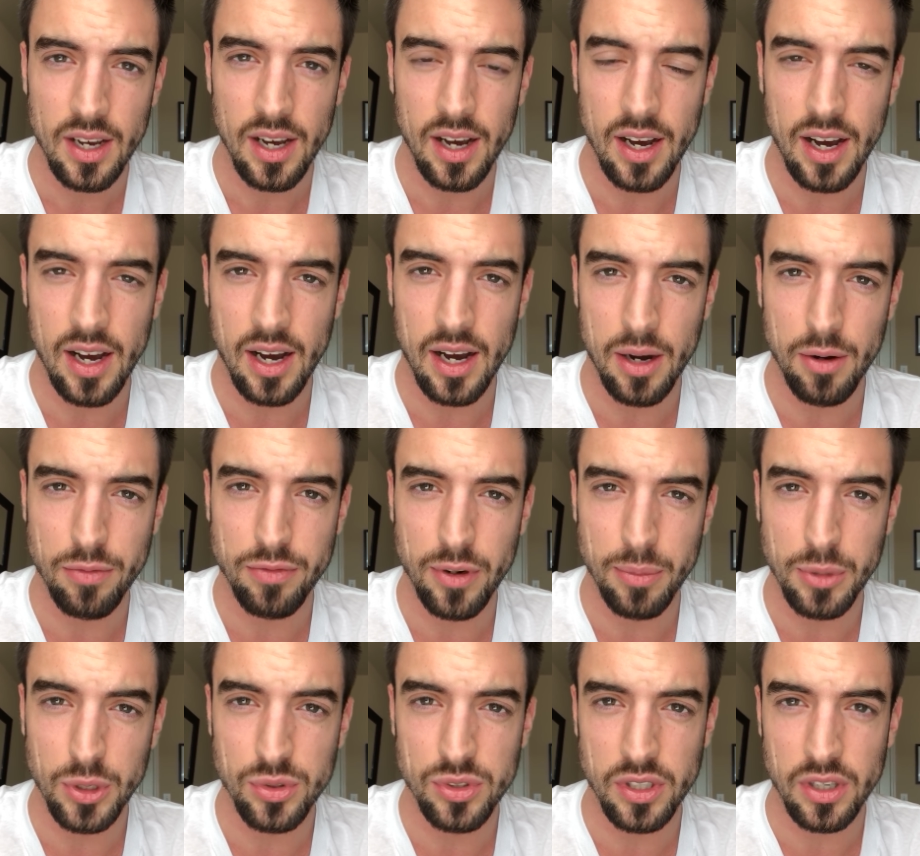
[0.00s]

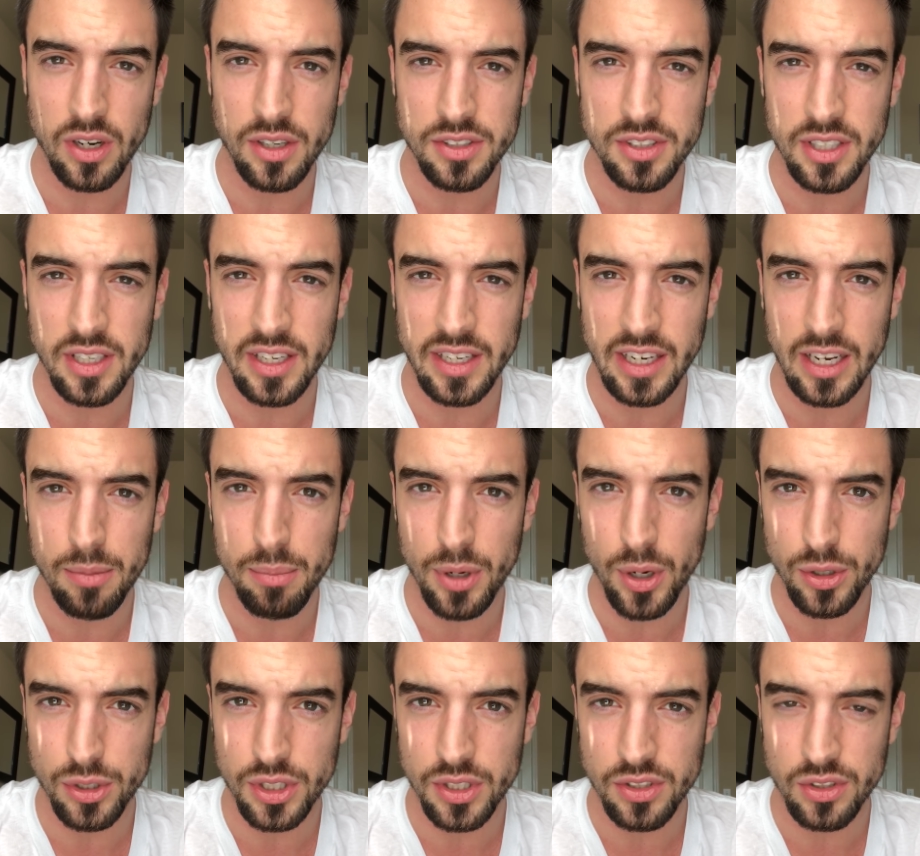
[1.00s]
from using Garcinia
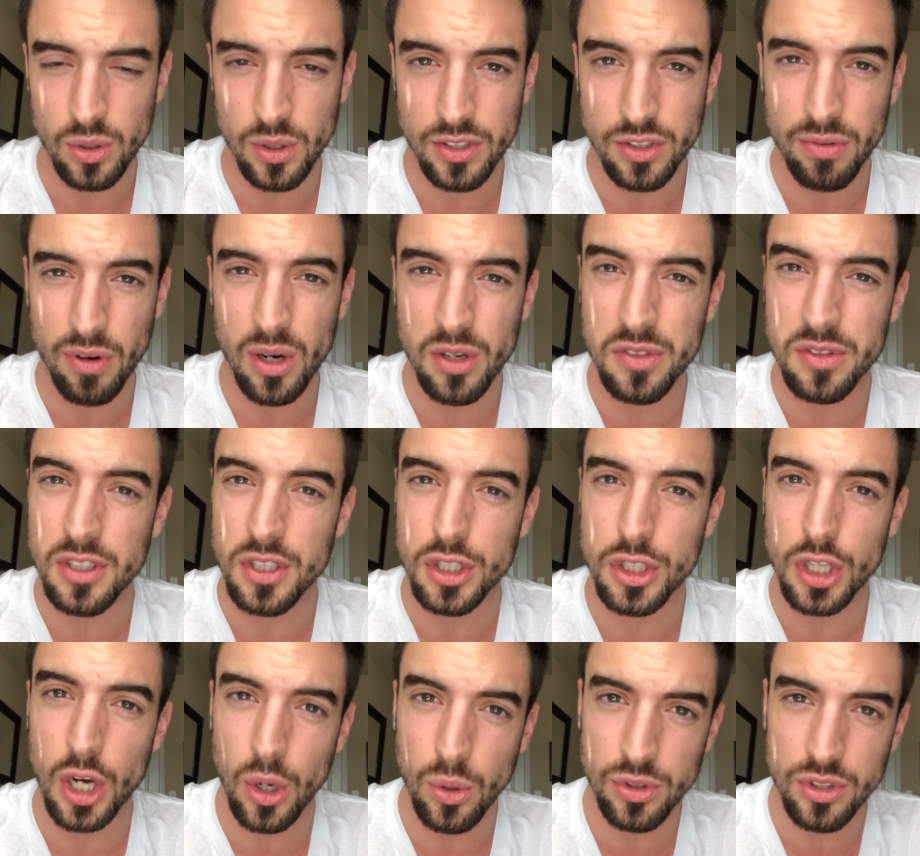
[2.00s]
Cambogia. So as far as the
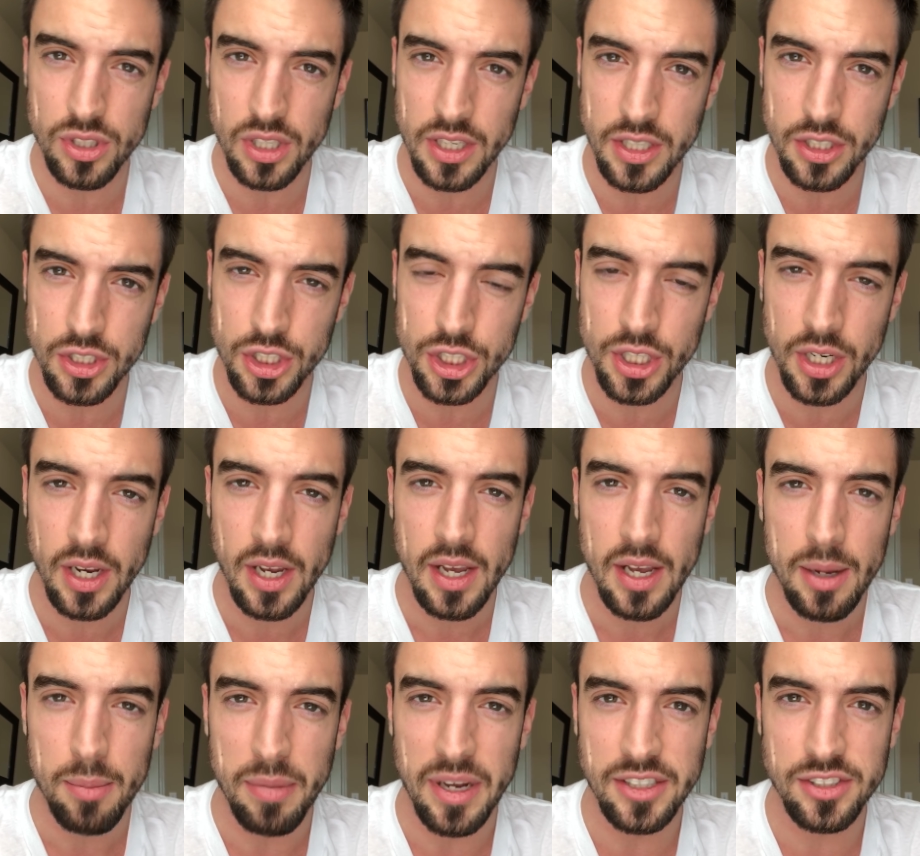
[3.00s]
dosage,
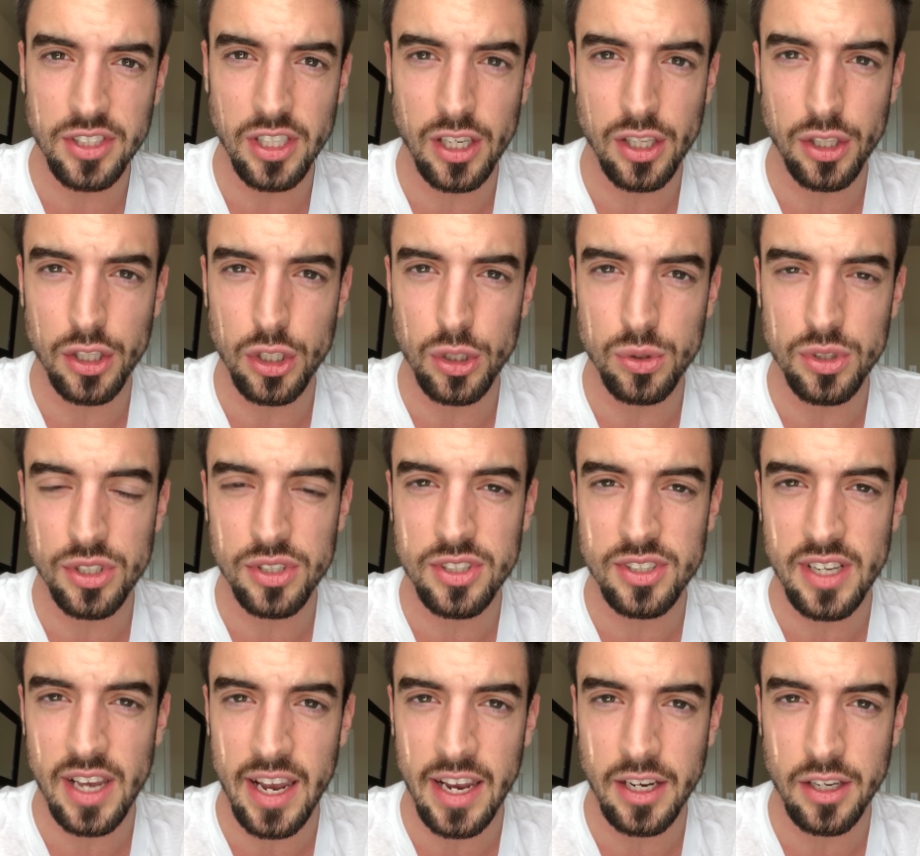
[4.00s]
basically you just
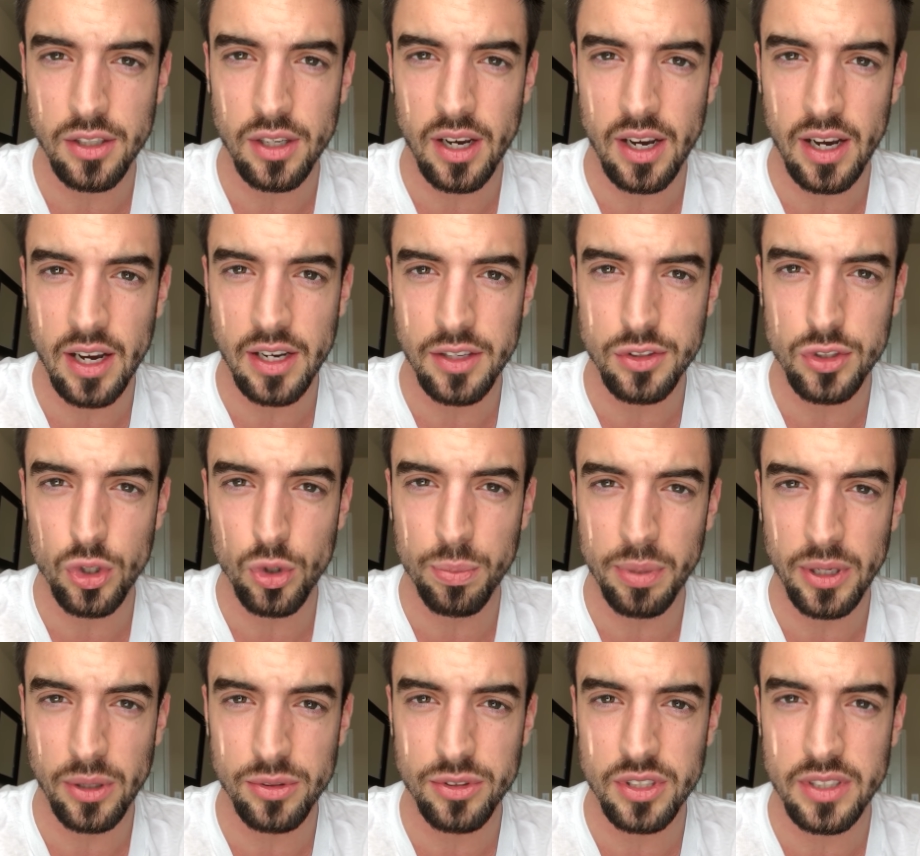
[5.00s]
take 2
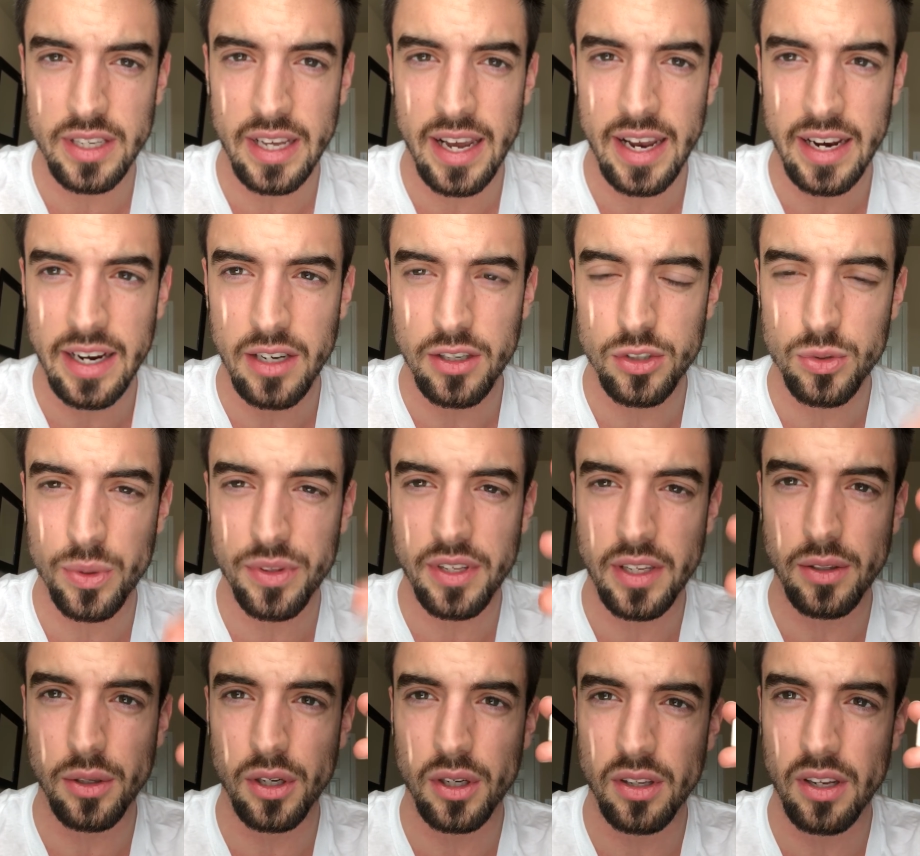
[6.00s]
pills a day. Here's what
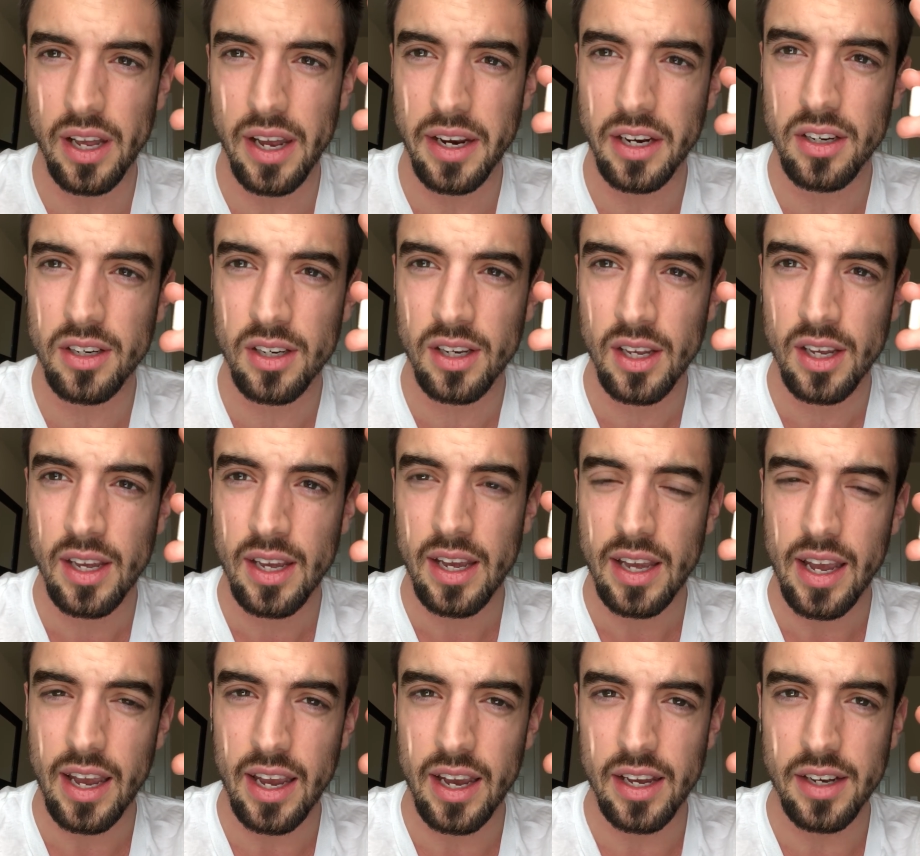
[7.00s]
they look like.
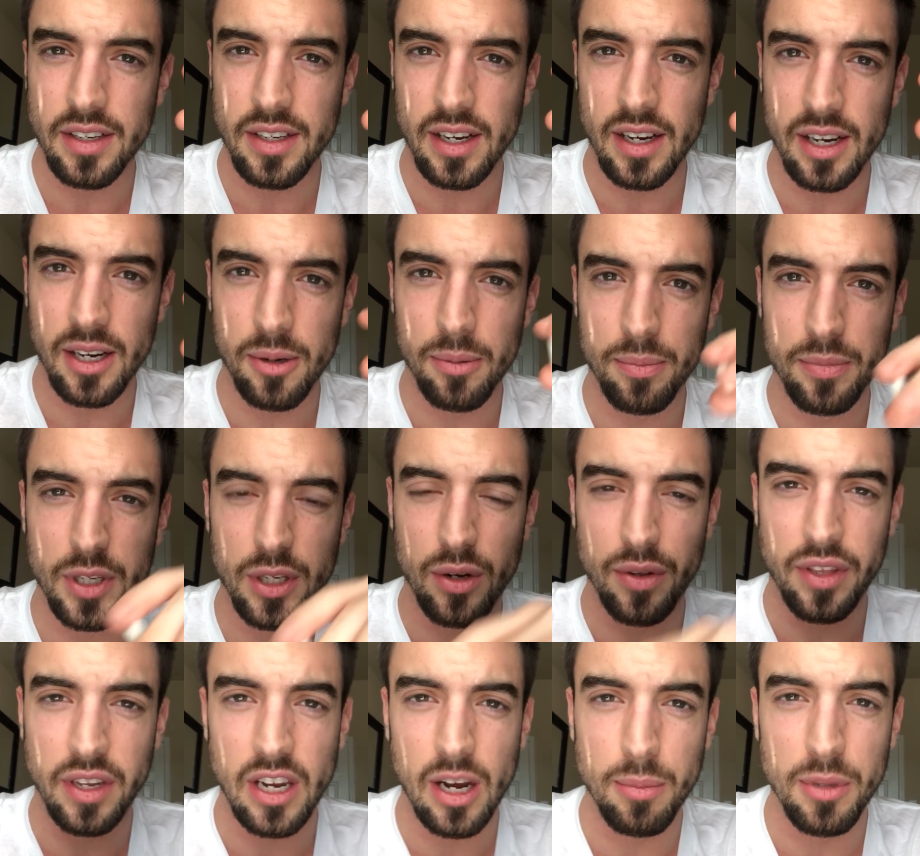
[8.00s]
And,
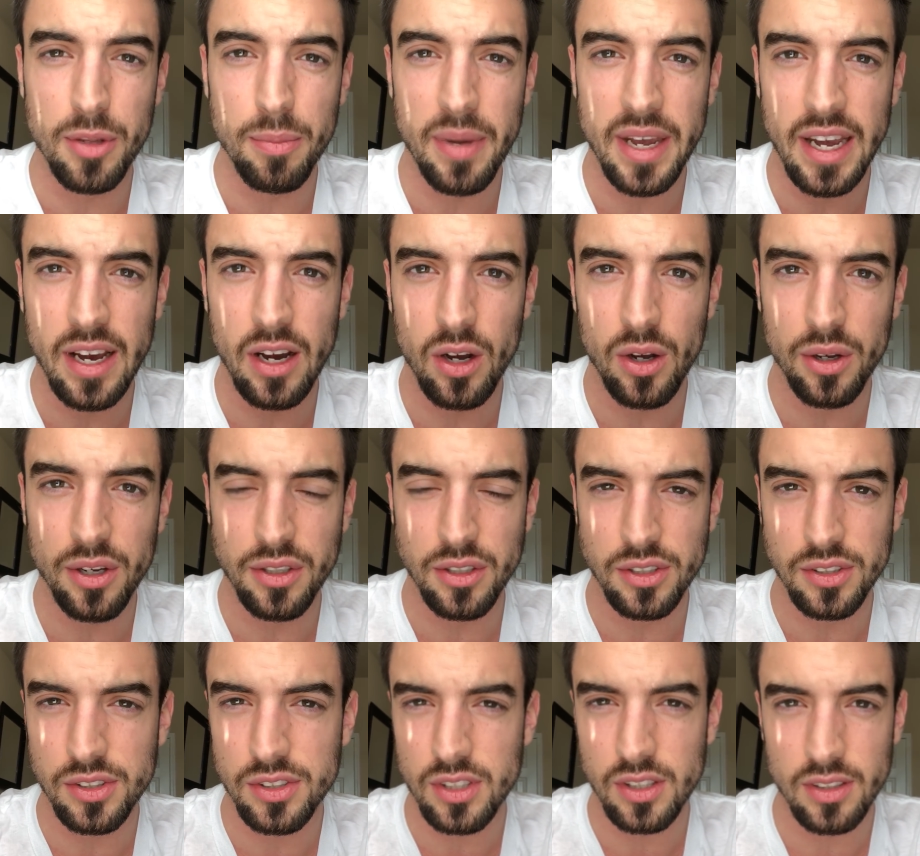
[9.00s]
they come in the mail, and
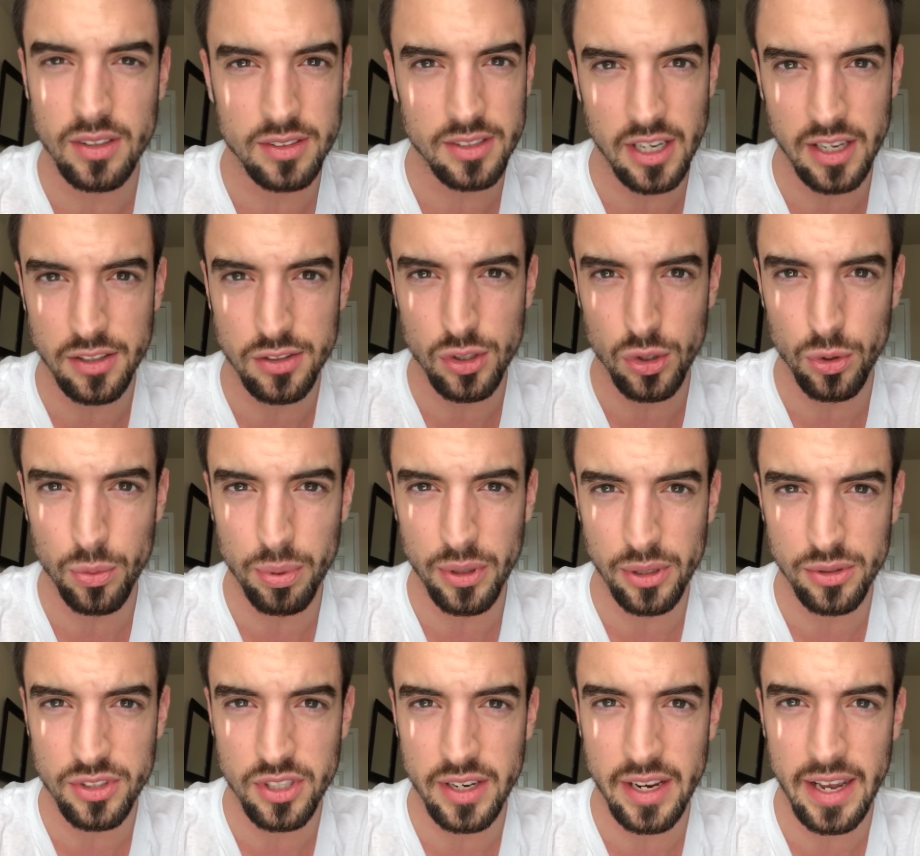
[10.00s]
you just take 2
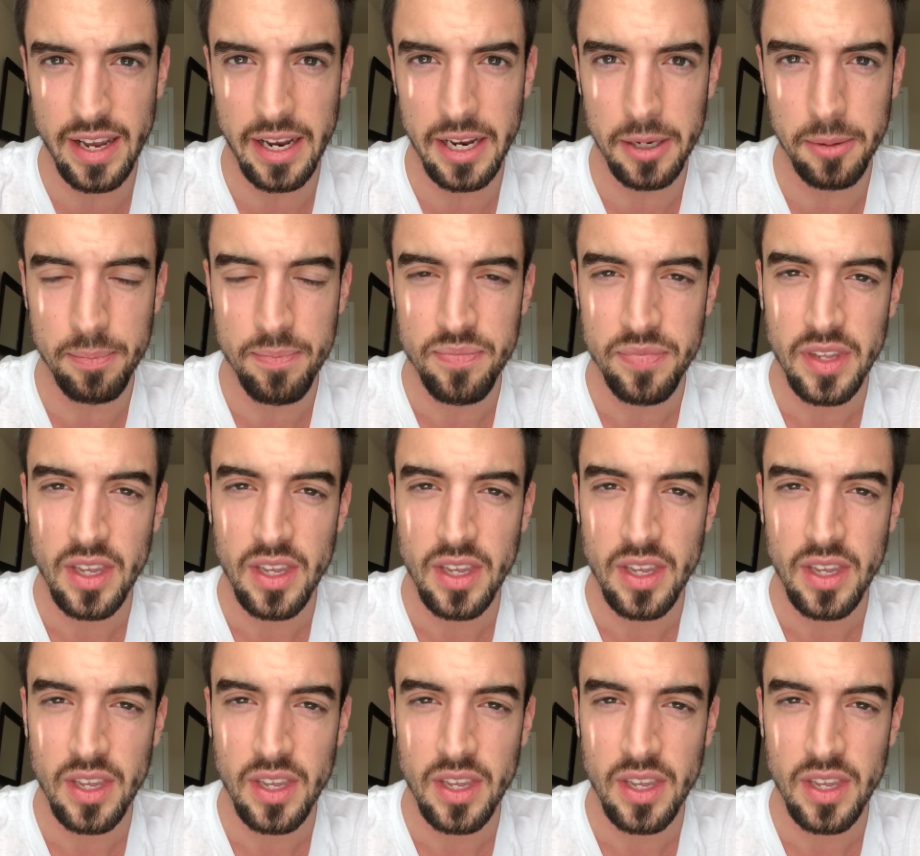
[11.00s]
pills a day.